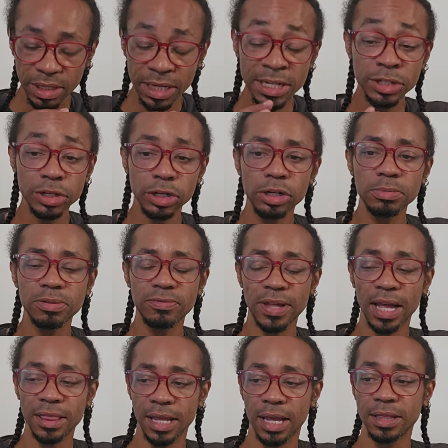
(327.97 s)
in terms of
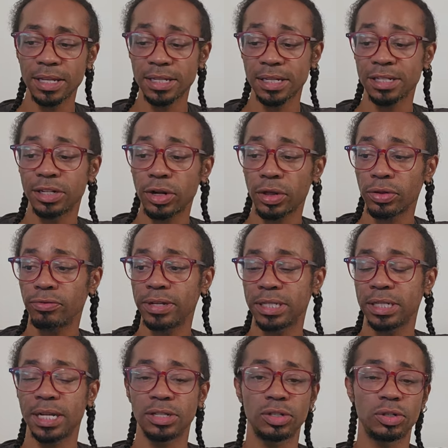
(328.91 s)
that, then, this is another
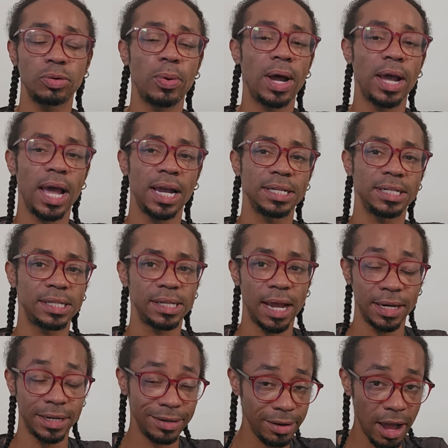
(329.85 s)
reason as to why I
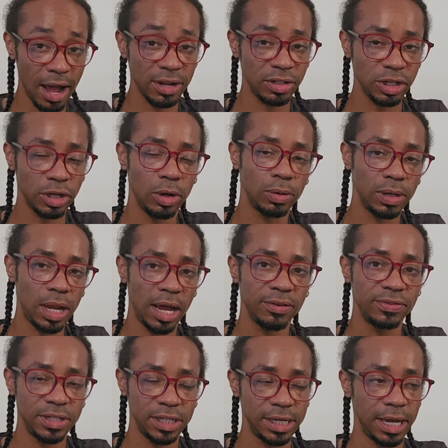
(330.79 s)
decided not to go
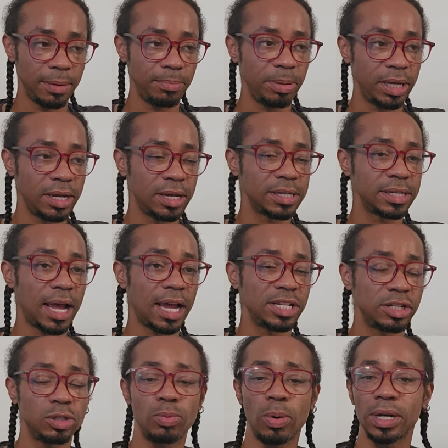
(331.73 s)
live today, because I
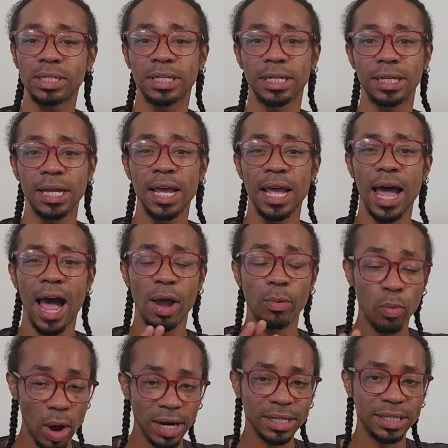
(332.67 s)
just wanted to, I
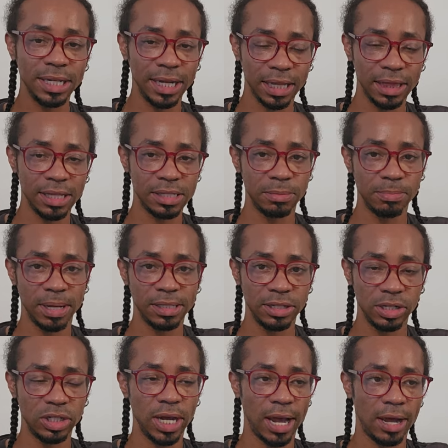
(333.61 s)
wanted to get this
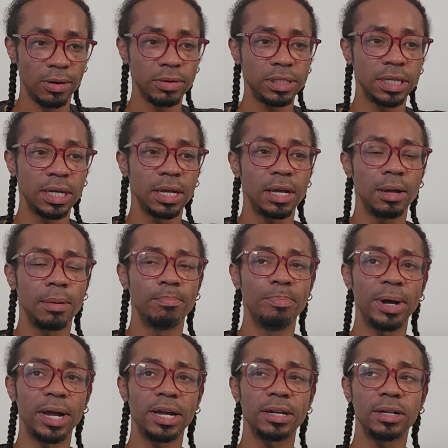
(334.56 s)
message out,
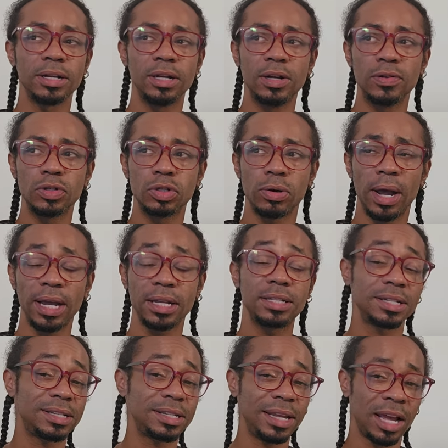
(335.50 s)
but trying
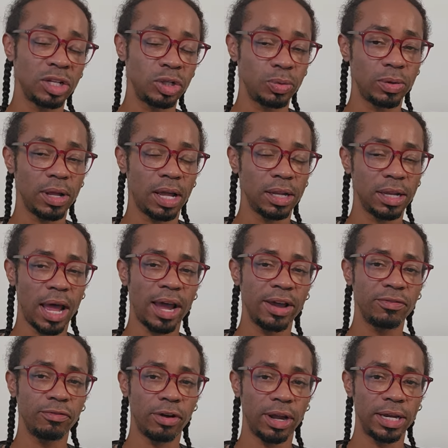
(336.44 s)
to schedule a
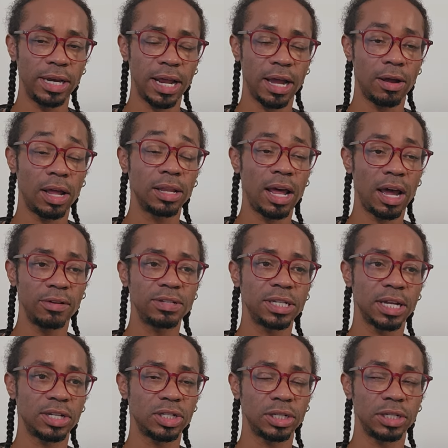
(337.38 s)
live right now, a live
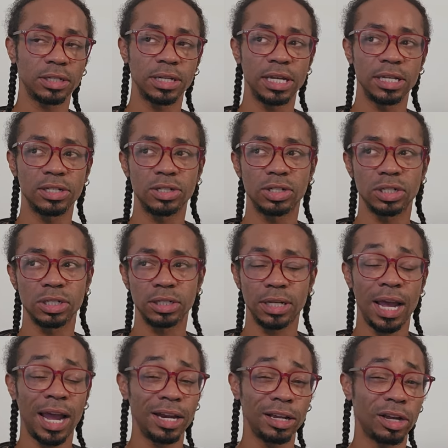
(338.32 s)
session, is just
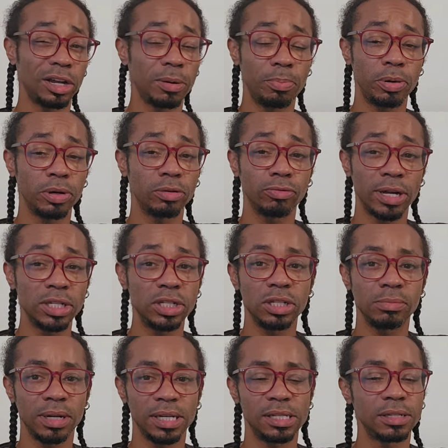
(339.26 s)
kind of going to put a wrench
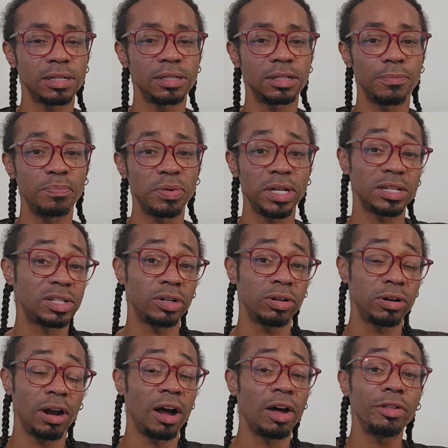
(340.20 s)
in my system, because
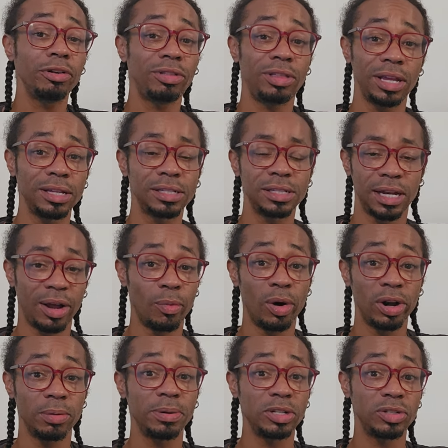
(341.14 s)
there are other things that I
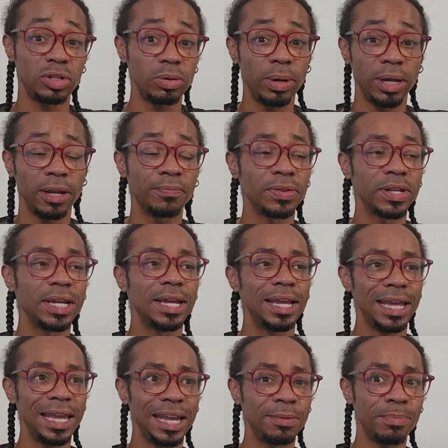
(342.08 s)
want to be doing
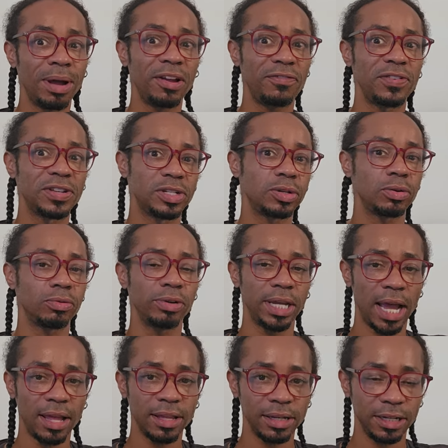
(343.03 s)
in my physical
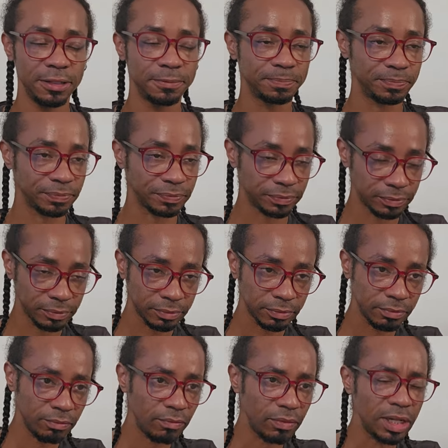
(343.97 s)
reality.
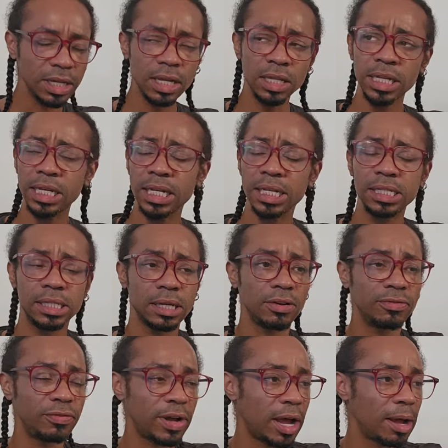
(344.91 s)
Cleaning
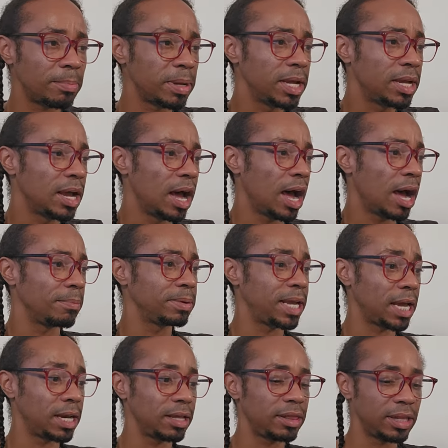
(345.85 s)
stuff up, um,
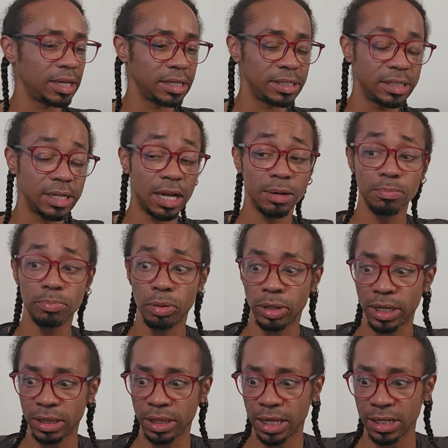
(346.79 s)
getting things done,
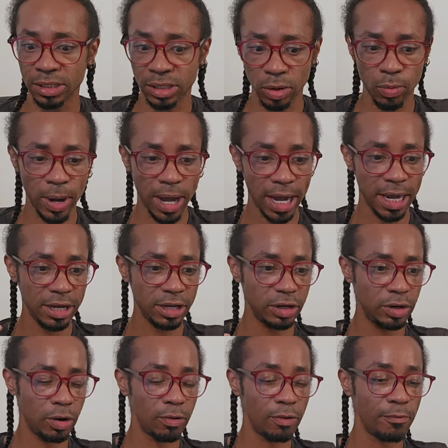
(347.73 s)
putting things away,
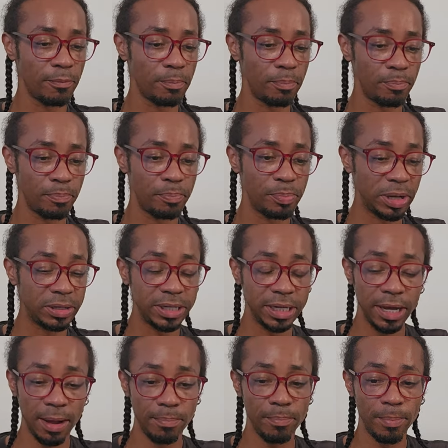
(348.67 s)
you know,
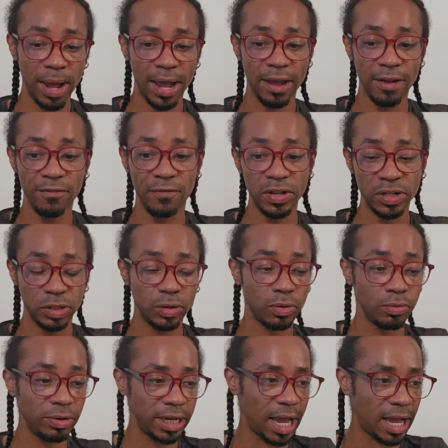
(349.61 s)
building up my
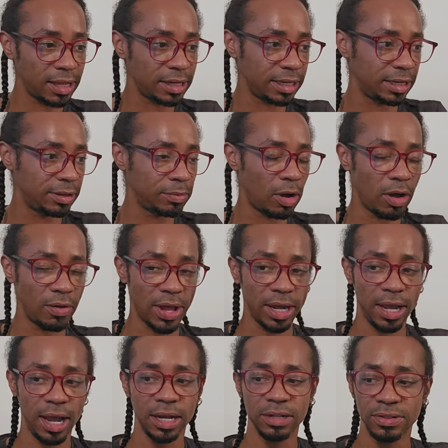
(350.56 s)
physical reality and all
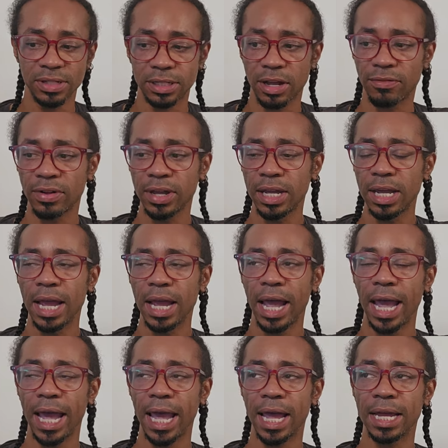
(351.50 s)
that kind of stuff.
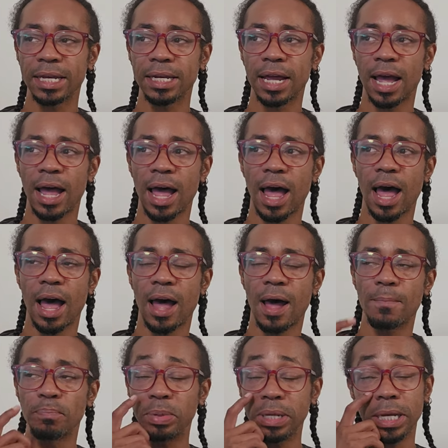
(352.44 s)
And
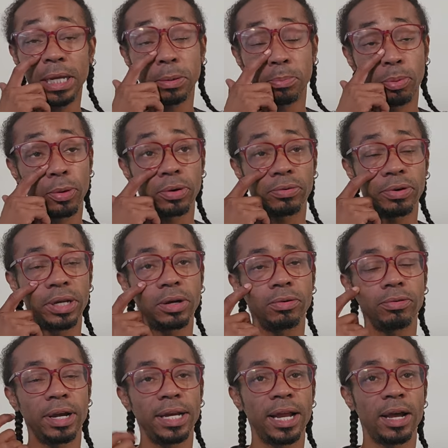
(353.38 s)
um, being in Puerto Rico
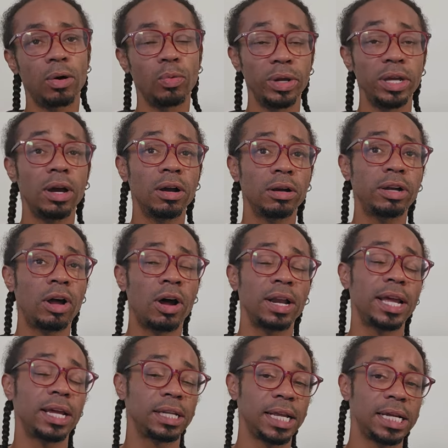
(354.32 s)
right now, we are
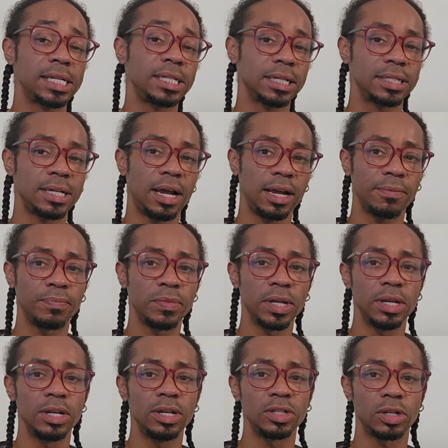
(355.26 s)
on Atlantic time,
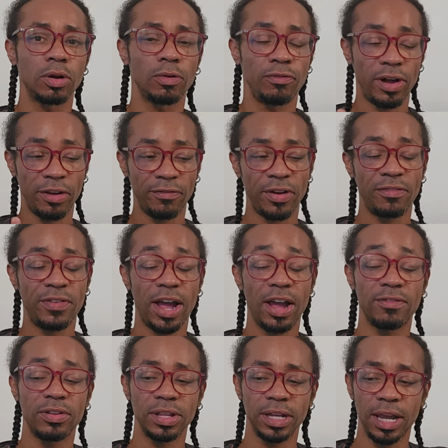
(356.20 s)
so five five
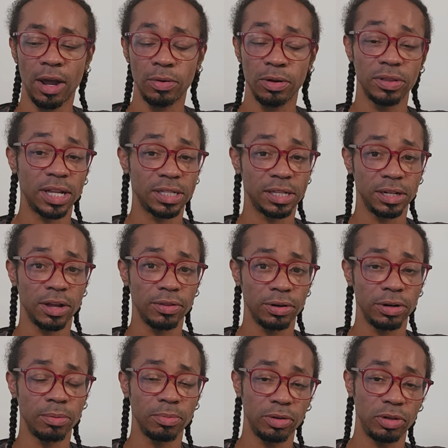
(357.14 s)
five on the counter. That's
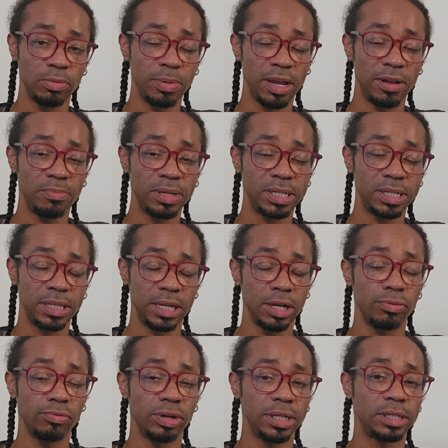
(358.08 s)
another number you may be
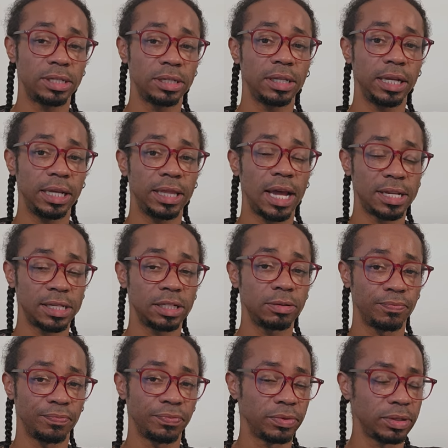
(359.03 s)
seeing recently. That
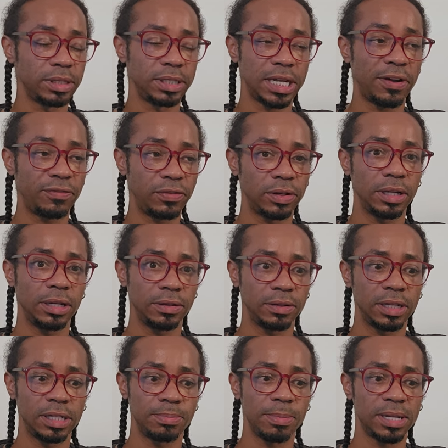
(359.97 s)
is
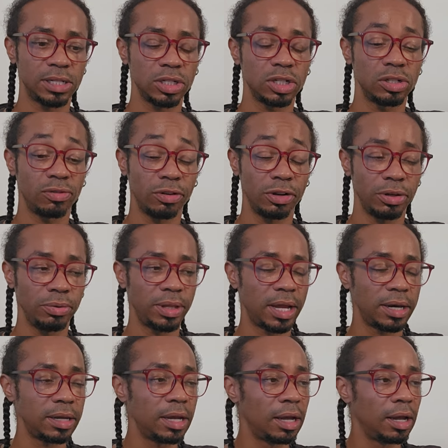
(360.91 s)
definitely, this message is for you
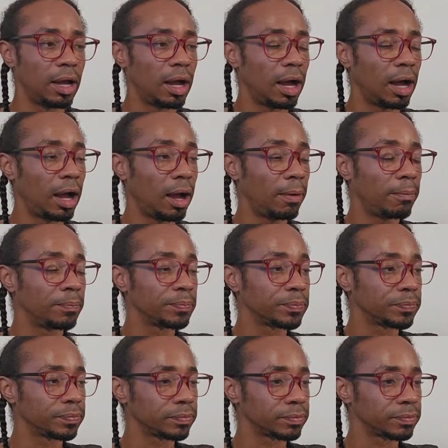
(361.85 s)
then. Um,